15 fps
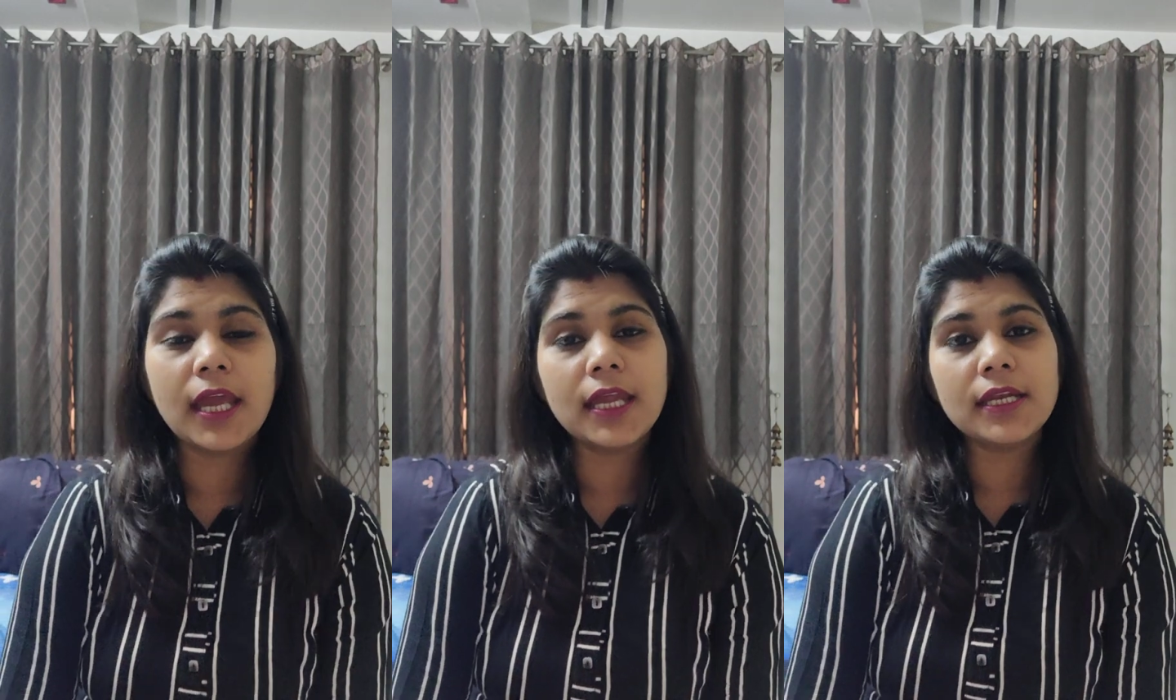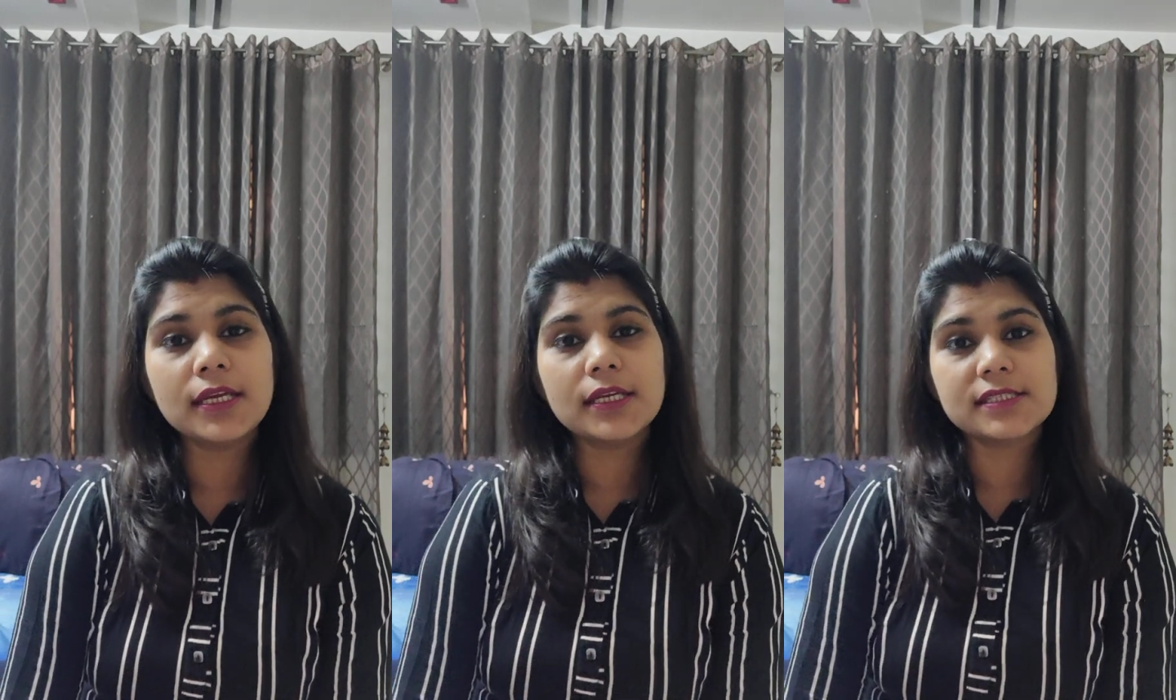
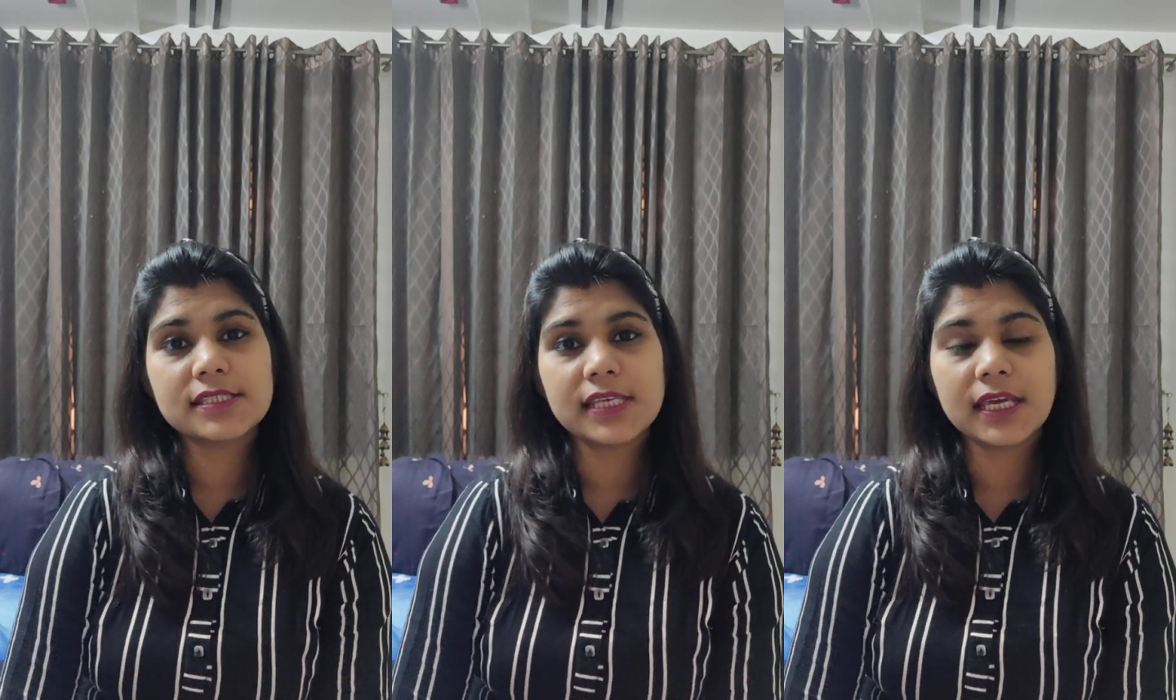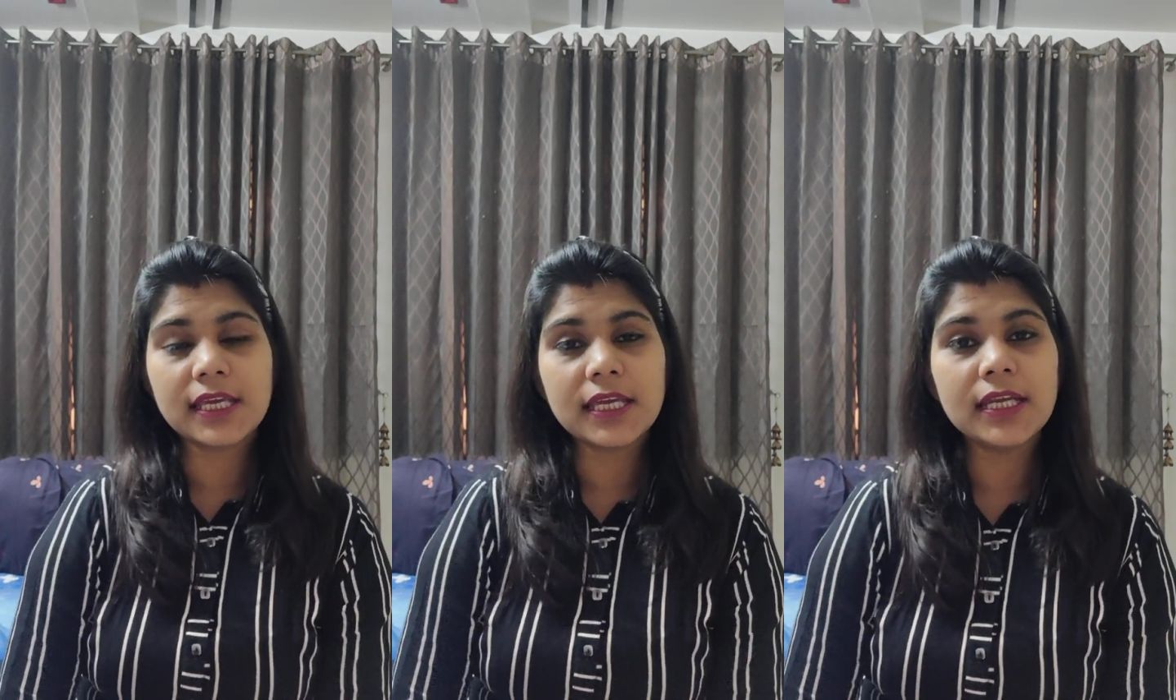And
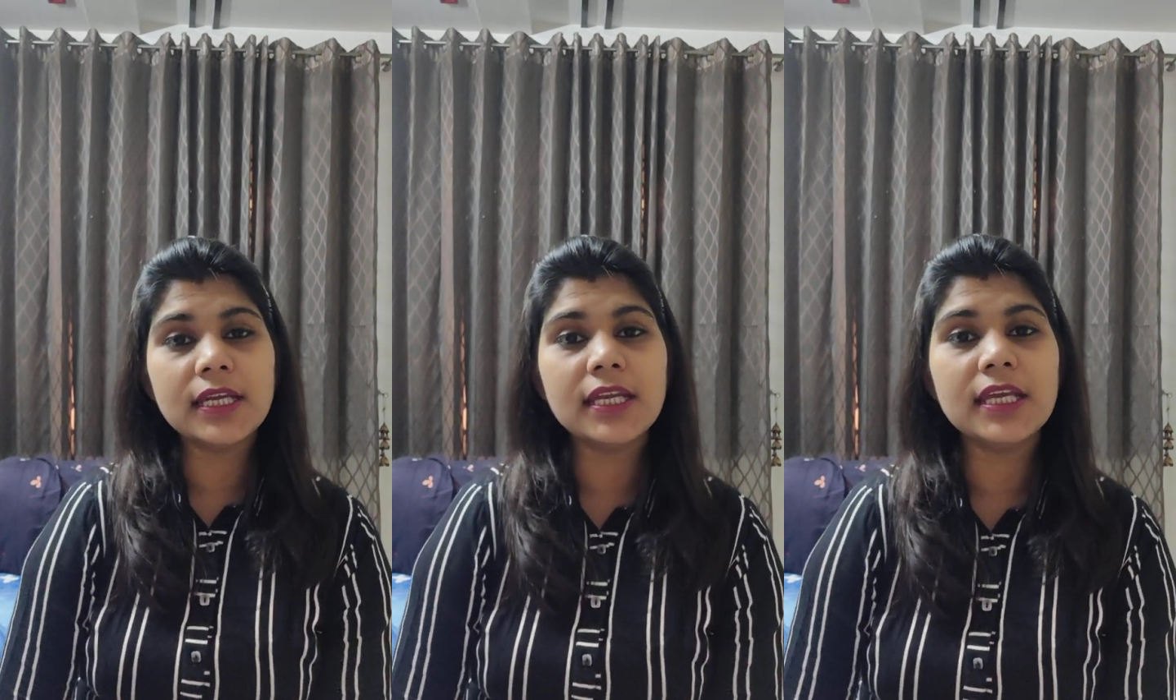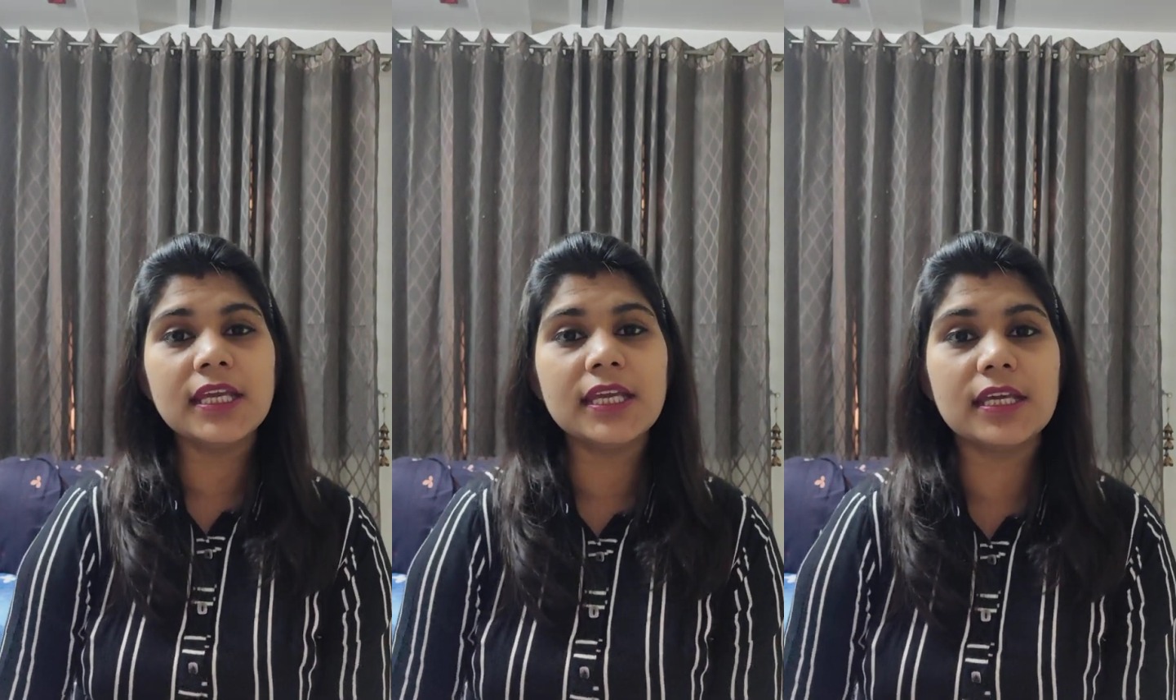
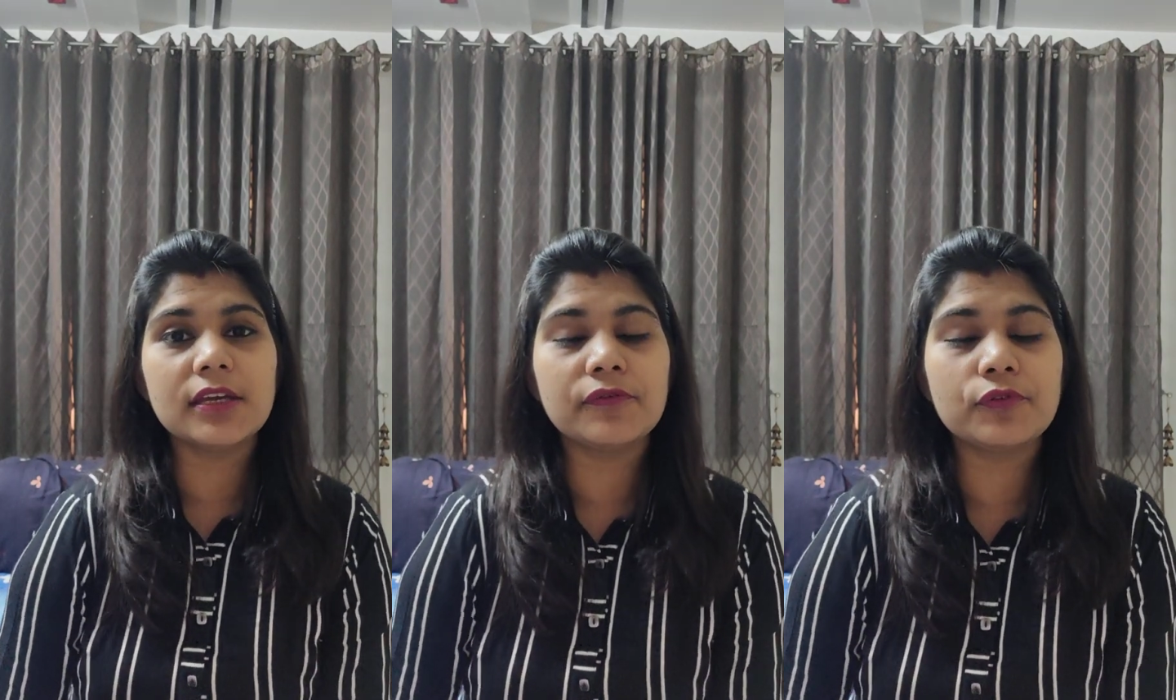secondly,